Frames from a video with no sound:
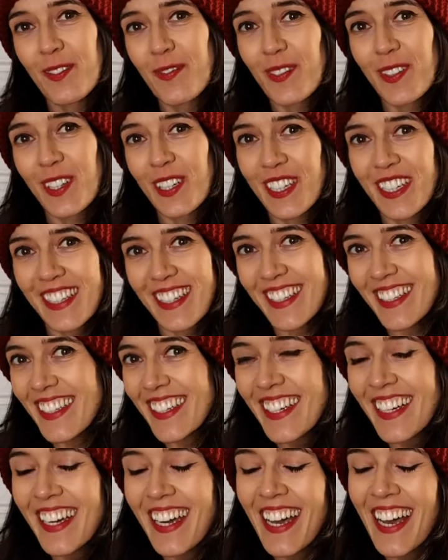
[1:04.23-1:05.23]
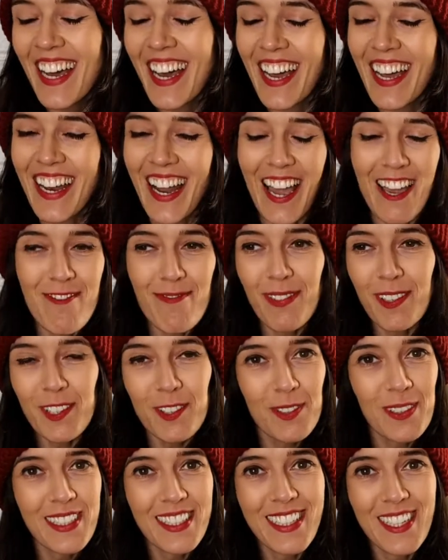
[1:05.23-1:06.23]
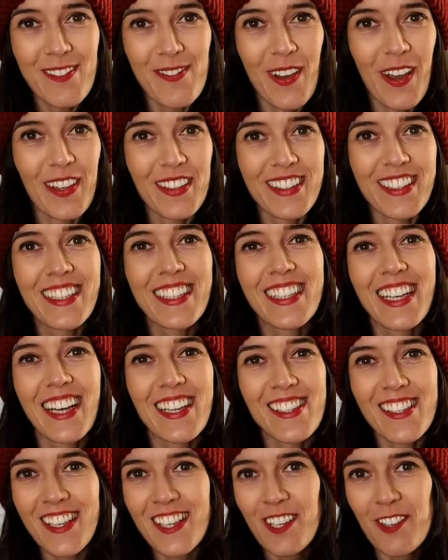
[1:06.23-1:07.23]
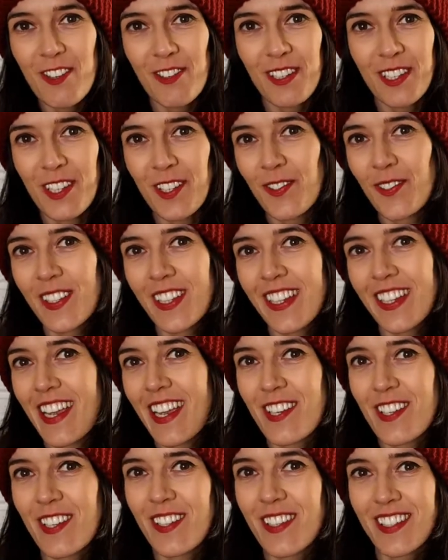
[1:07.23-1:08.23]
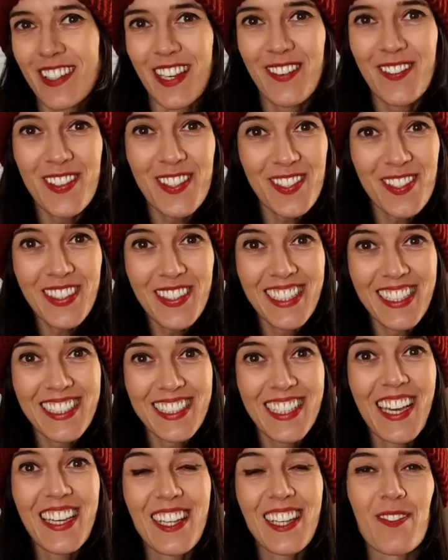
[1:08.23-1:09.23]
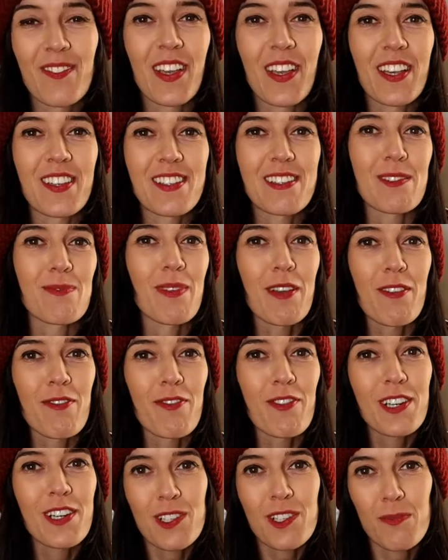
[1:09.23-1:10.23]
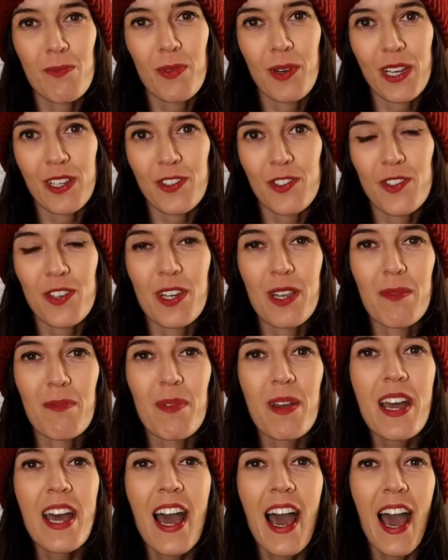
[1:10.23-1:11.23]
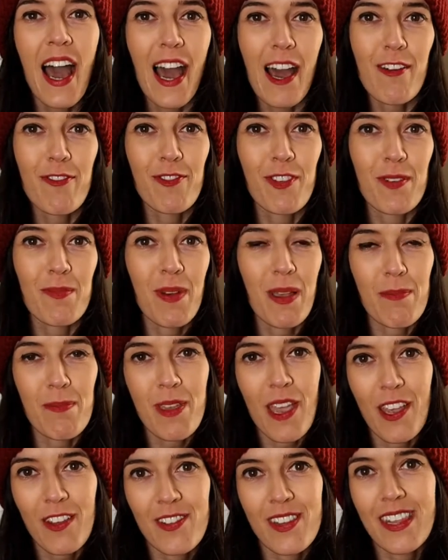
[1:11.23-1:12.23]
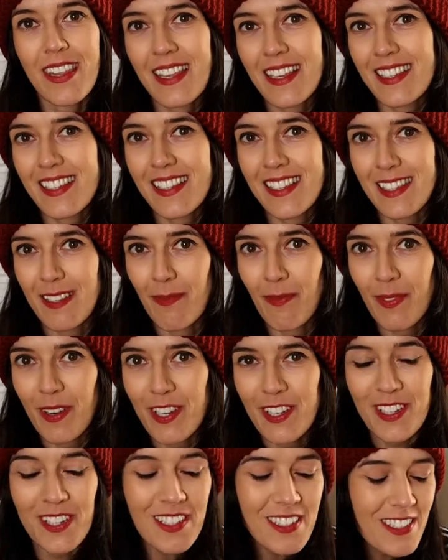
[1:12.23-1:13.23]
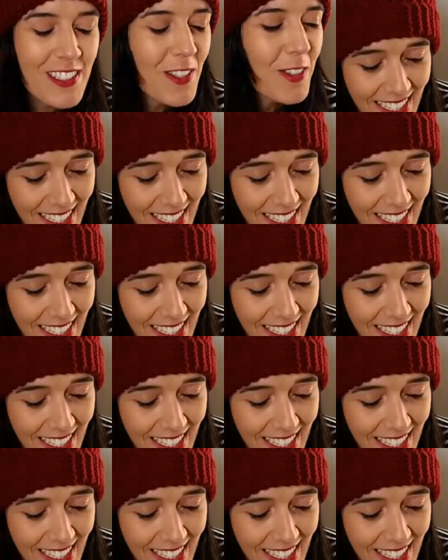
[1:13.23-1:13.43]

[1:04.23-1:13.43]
to Bergen. And I've been tweeting about it, asking your recommendations, and I'm so excited because it's my first press trip after my PhD thesis submission. So